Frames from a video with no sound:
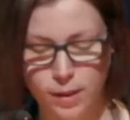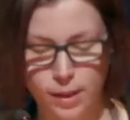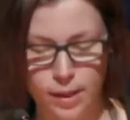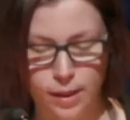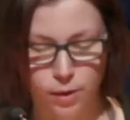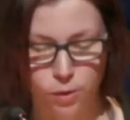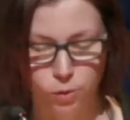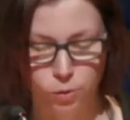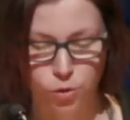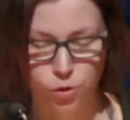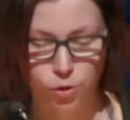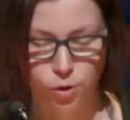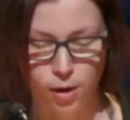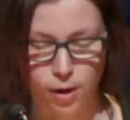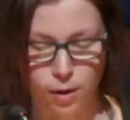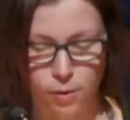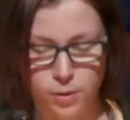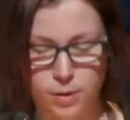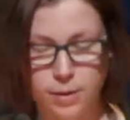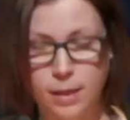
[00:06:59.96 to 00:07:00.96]
with clinical
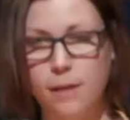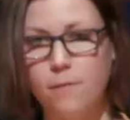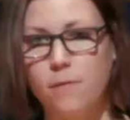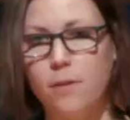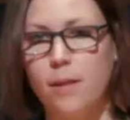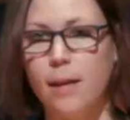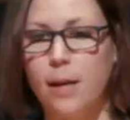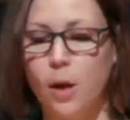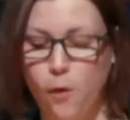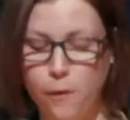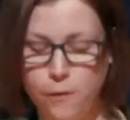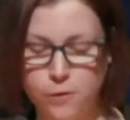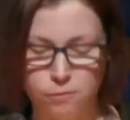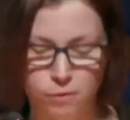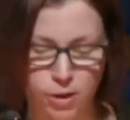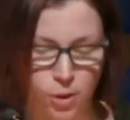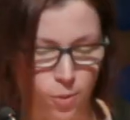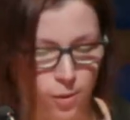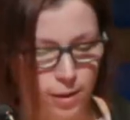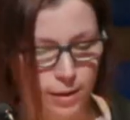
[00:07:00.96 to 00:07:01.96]
trials, given that they often
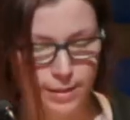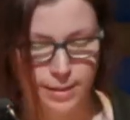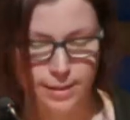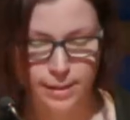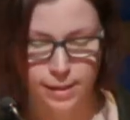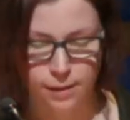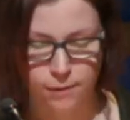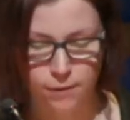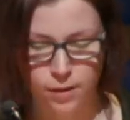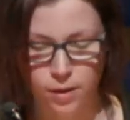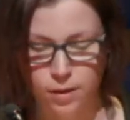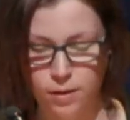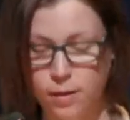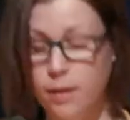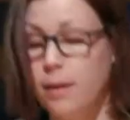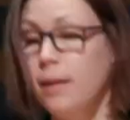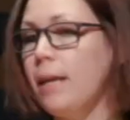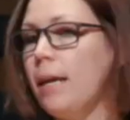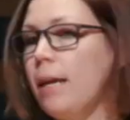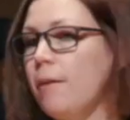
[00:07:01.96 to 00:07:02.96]
require significant
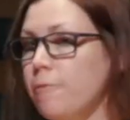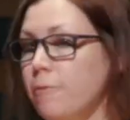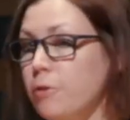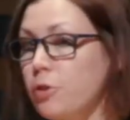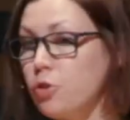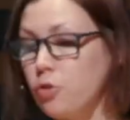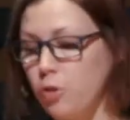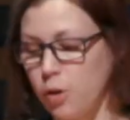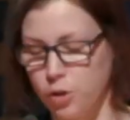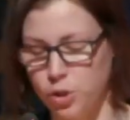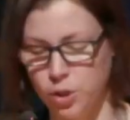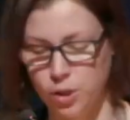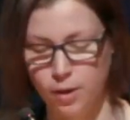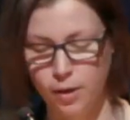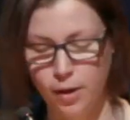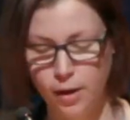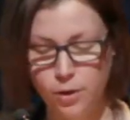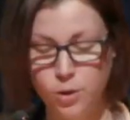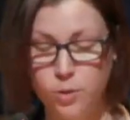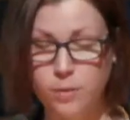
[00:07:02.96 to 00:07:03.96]
infrastructure
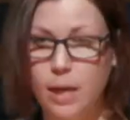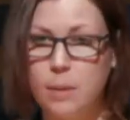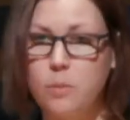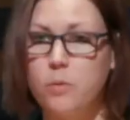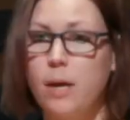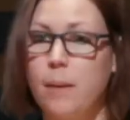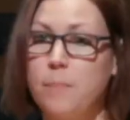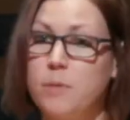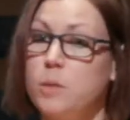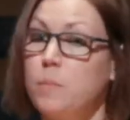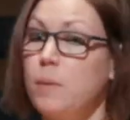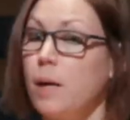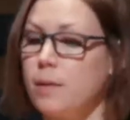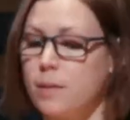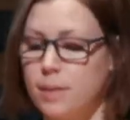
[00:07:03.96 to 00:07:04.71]
to enable them to be